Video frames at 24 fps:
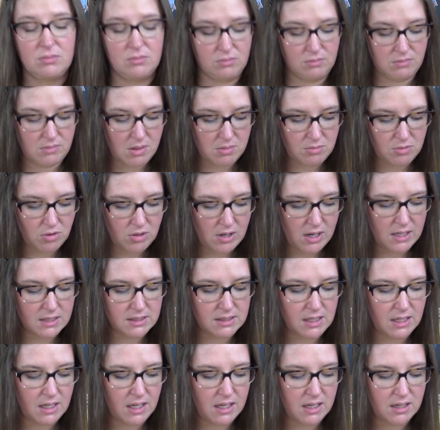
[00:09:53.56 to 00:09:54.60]

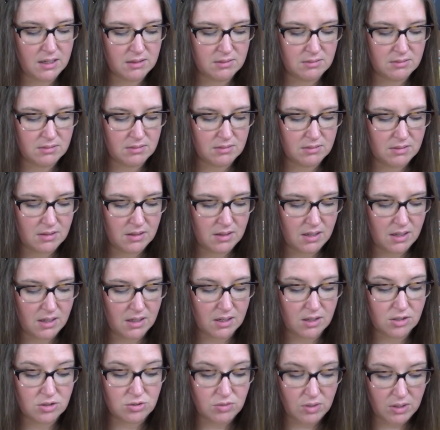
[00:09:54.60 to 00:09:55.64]
memorizing it, uh,
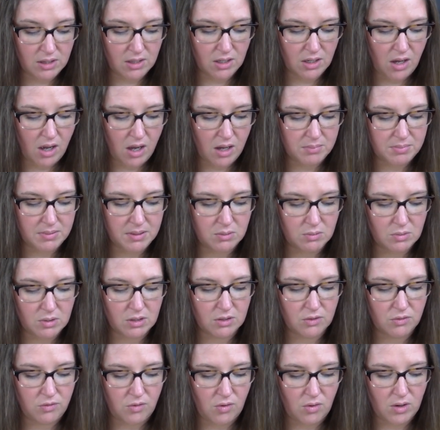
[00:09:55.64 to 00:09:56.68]
doing the copy
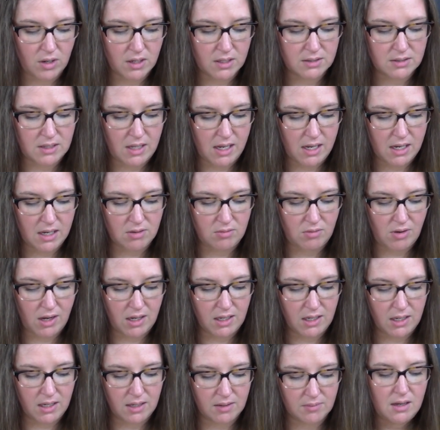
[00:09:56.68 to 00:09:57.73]
work for it, the
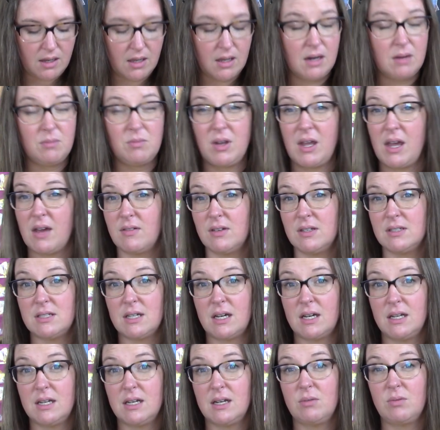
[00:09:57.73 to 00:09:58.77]
handwriting, and we haven't
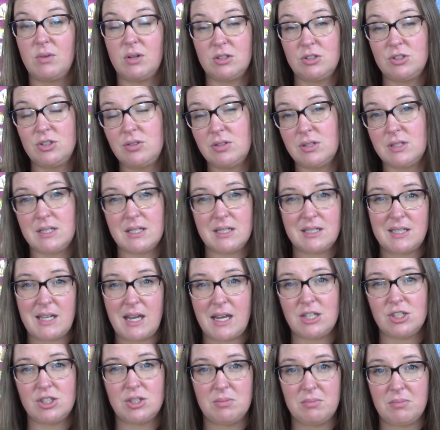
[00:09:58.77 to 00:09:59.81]
done. We'll do the
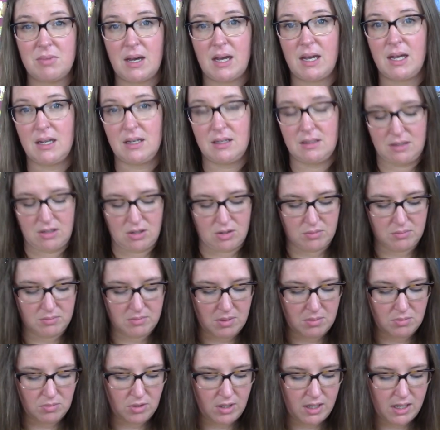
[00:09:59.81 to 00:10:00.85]
dictation by you know
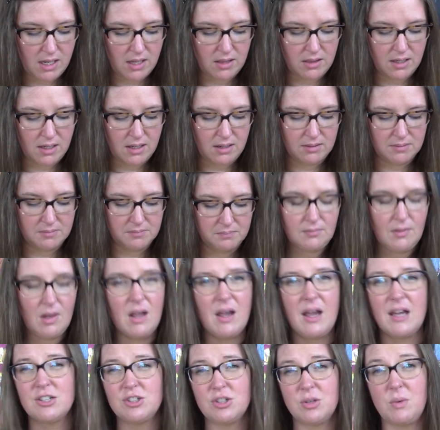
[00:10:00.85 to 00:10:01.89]
memory, and then
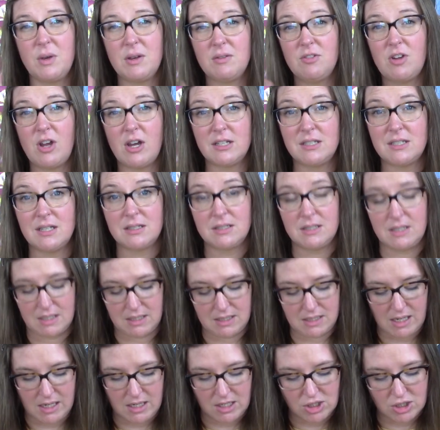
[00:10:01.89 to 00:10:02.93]
actually we have not done
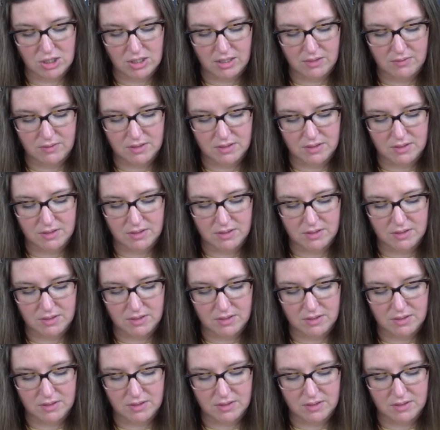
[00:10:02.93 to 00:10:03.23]
dictation of